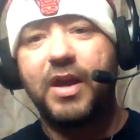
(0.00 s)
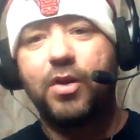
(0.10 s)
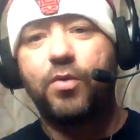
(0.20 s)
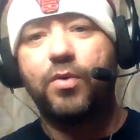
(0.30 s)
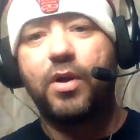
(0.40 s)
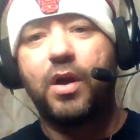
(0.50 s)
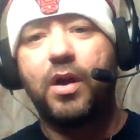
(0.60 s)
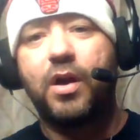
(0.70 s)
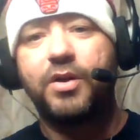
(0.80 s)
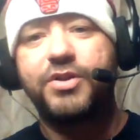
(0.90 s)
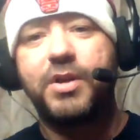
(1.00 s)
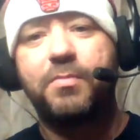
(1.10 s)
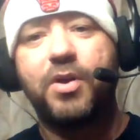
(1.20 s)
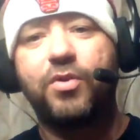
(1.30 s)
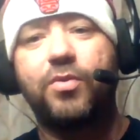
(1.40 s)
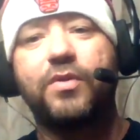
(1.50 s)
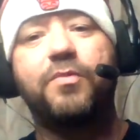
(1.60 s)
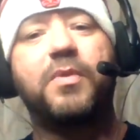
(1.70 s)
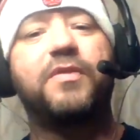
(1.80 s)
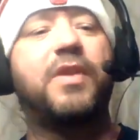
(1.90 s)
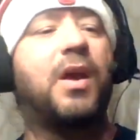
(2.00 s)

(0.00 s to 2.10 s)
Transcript: a Chipmunk Christmas.